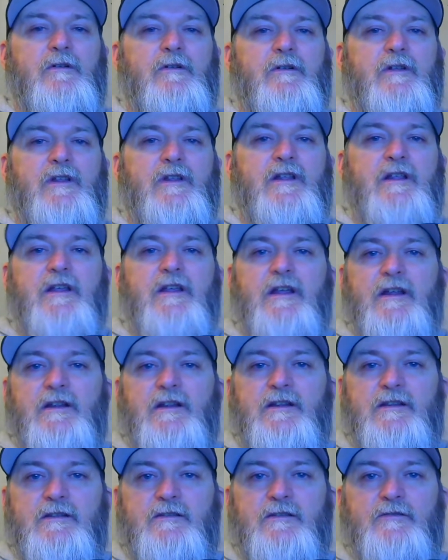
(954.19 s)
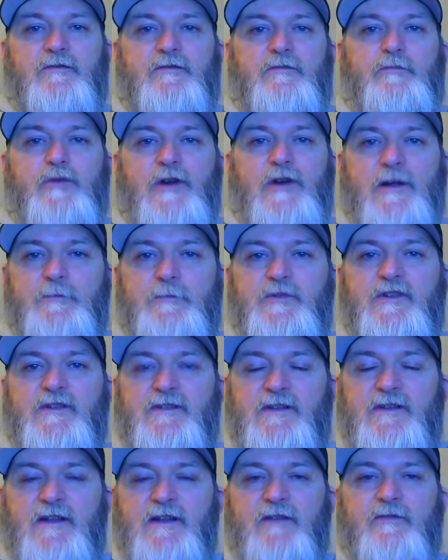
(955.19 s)
get preps and
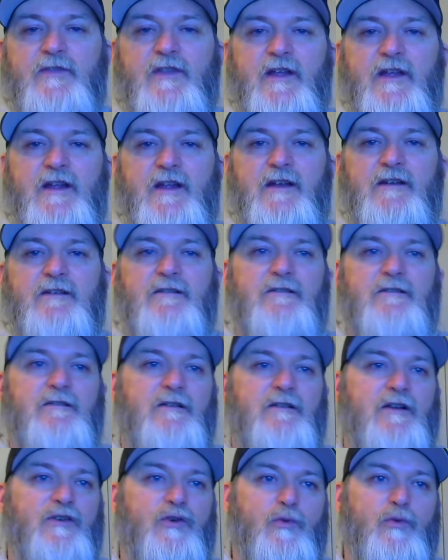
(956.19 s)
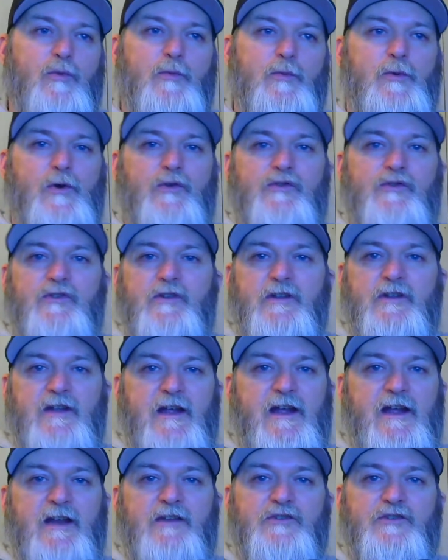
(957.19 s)
stuff than a normal person that
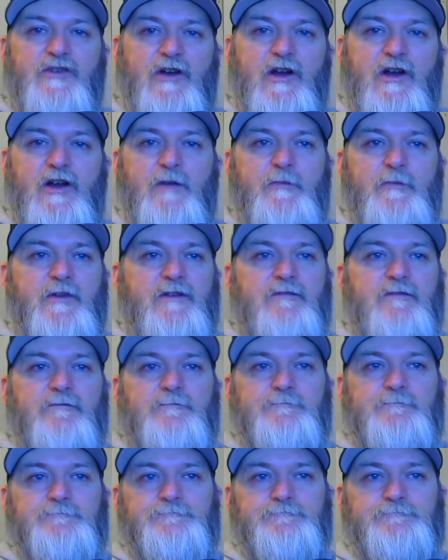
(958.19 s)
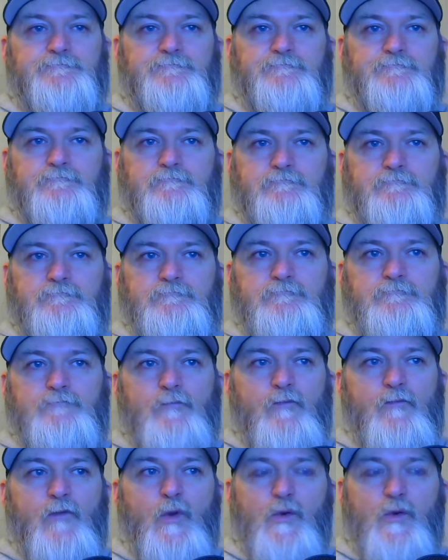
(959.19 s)
had a job and
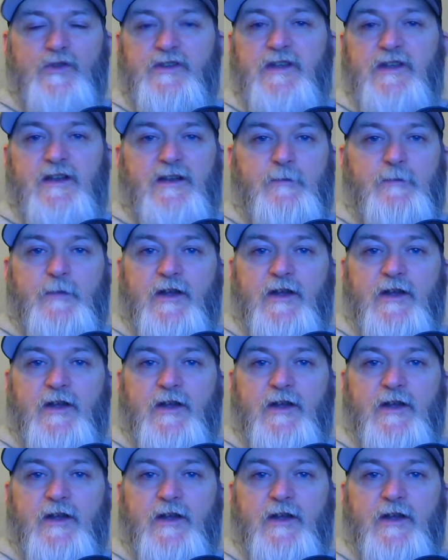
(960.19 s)
was getting a better